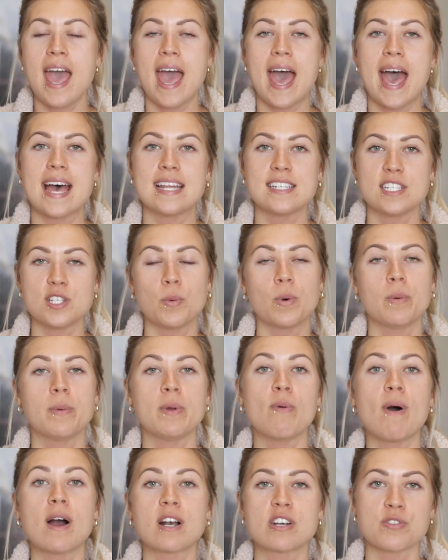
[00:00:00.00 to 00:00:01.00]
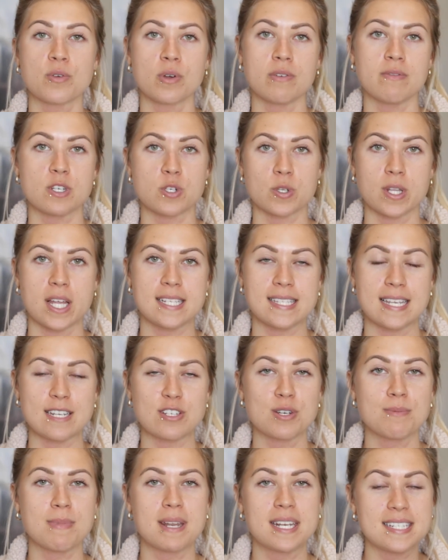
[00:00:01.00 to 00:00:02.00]
and you will be walked through a
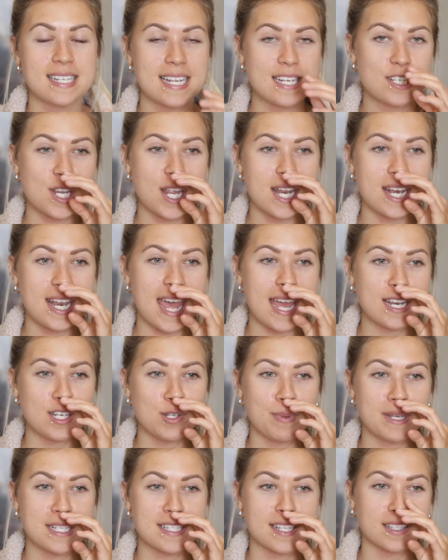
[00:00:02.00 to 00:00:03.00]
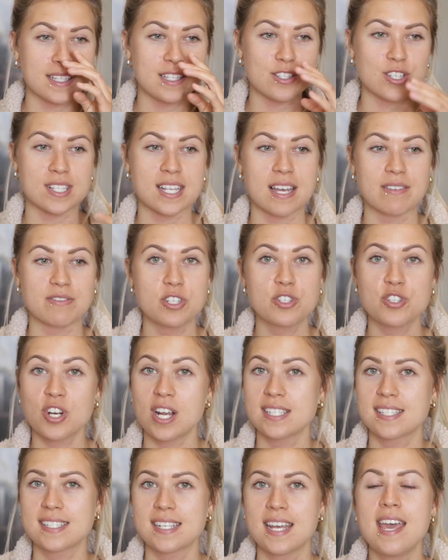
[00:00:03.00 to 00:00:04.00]
visualization meditation, and you basically just have to
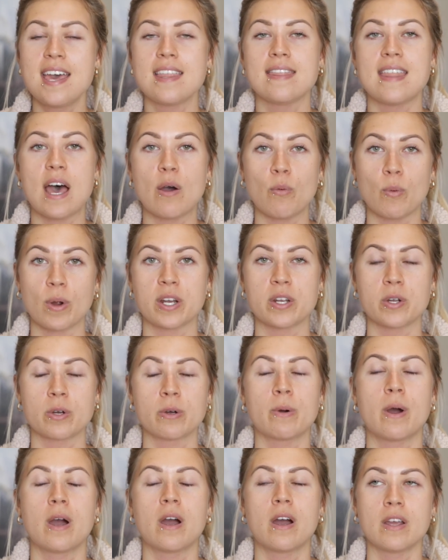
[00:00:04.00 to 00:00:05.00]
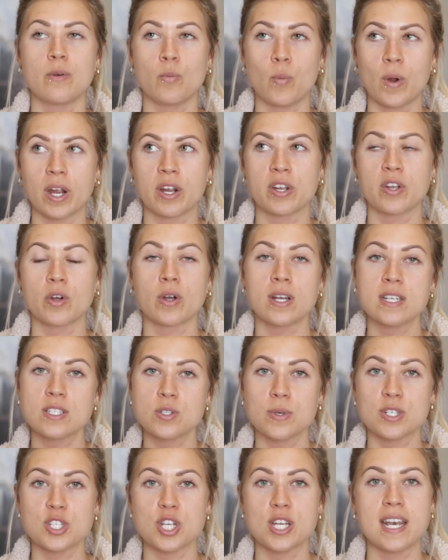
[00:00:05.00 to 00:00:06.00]
trust that where your
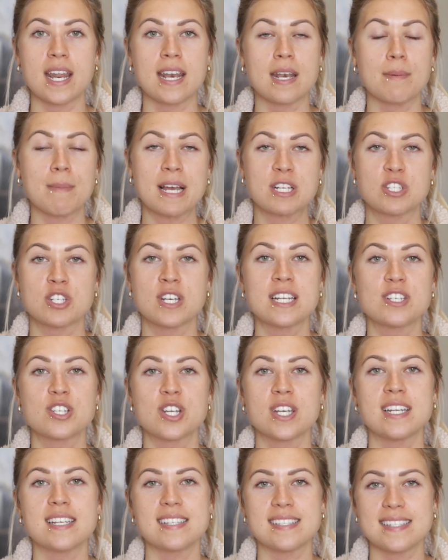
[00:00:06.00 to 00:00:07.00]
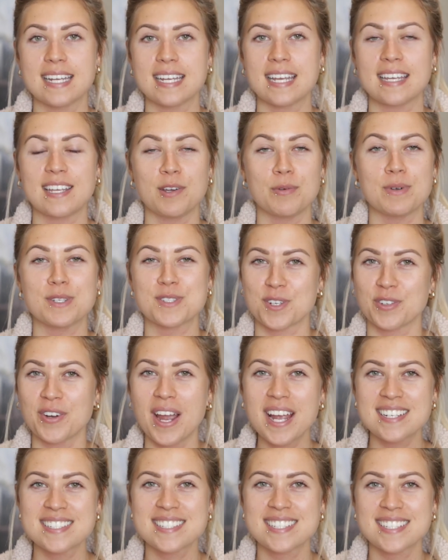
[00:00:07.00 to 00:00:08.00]
intuition and imagination is taking you is
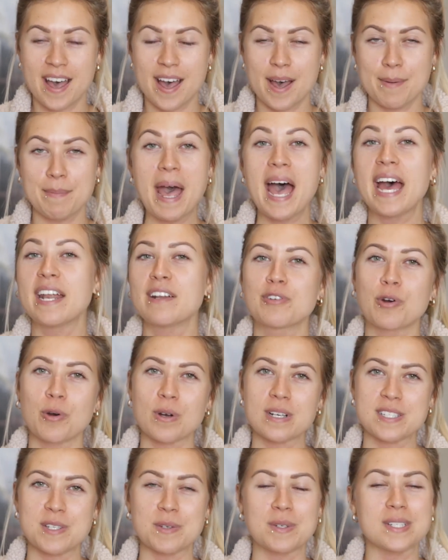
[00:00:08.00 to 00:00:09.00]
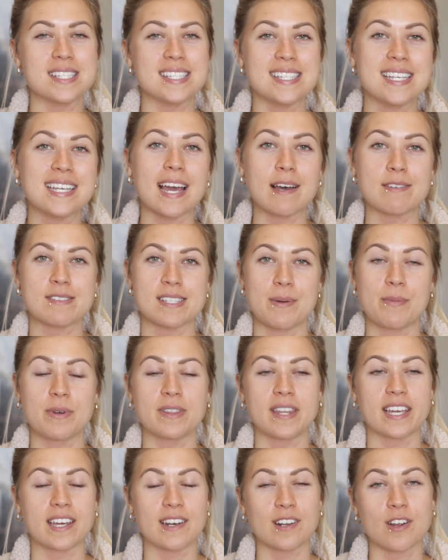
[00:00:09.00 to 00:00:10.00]
correct. And of course, you could seek out someone
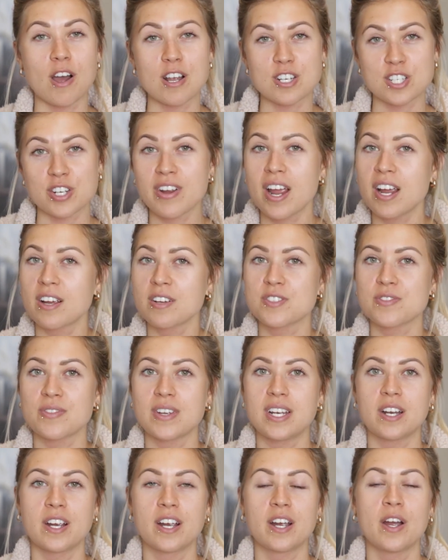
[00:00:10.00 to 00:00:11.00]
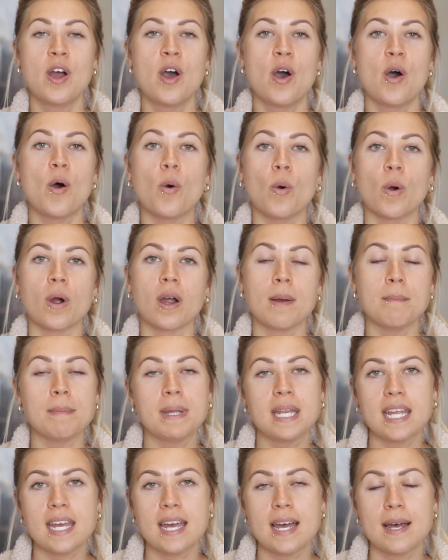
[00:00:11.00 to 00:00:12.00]
like an Akashic Records reader, or a
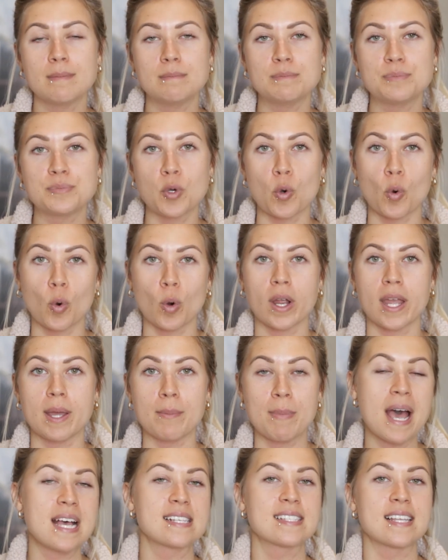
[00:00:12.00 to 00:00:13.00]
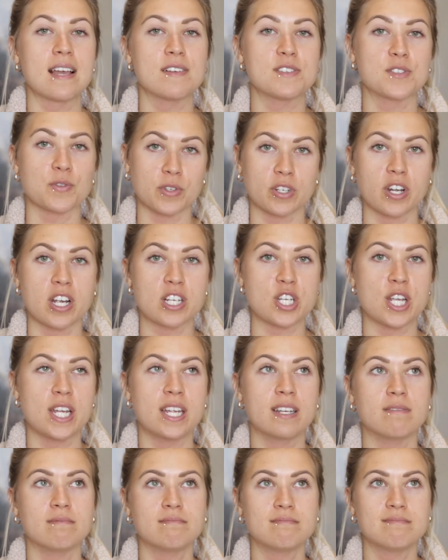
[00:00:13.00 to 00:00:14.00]
medium, or a past lives
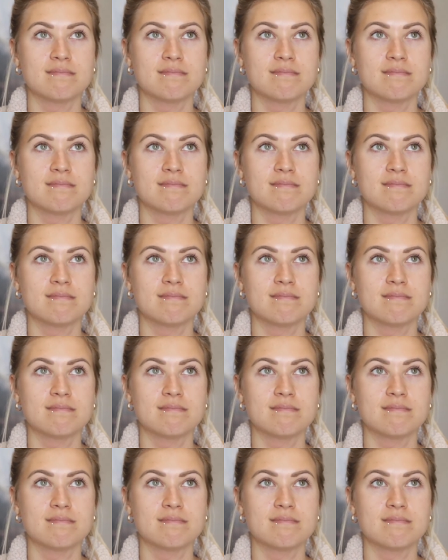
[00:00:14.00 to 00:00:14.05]
regression,